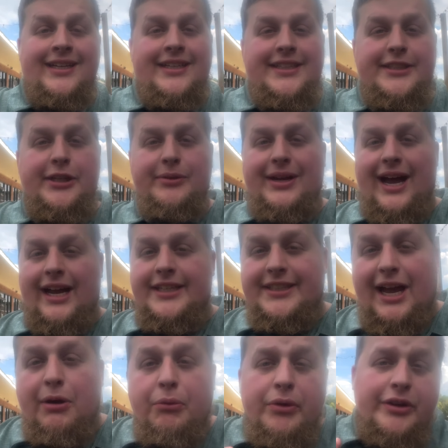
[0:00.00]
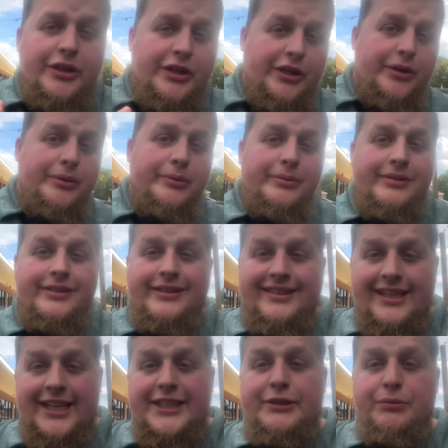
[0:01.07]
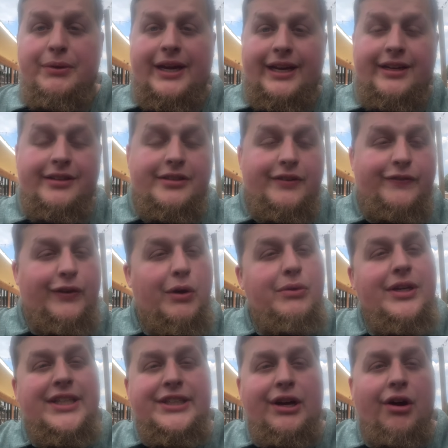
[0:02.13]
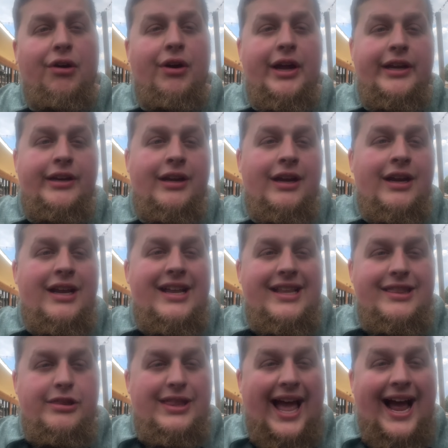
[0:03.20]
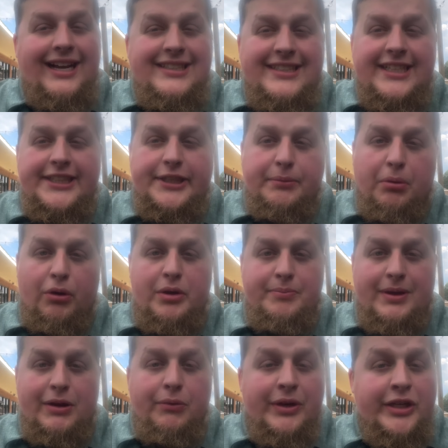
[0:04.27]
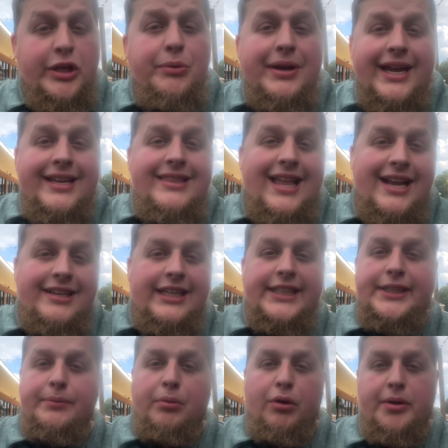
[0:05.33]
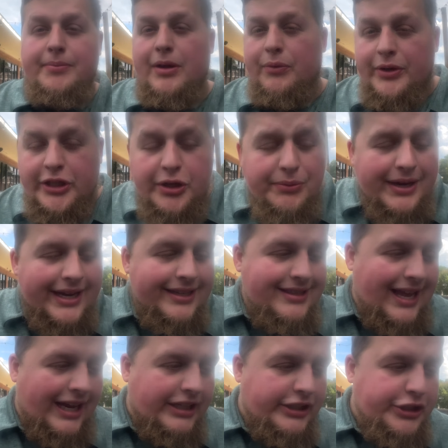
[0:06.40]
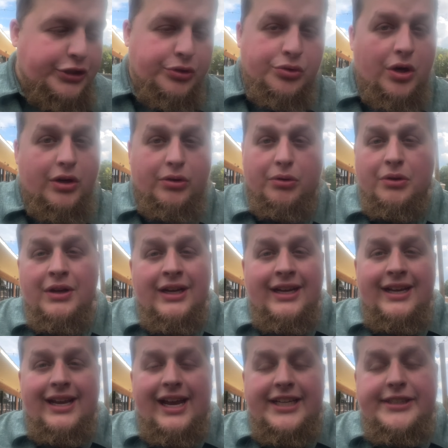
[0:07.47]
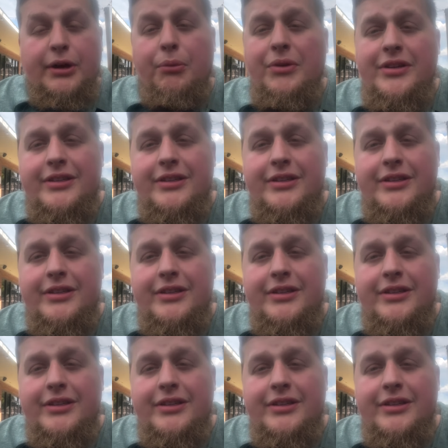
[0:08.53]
So guys, I want you this week to focus on that disappointment. When you hit that disappointment, when you hit that struggle, it's going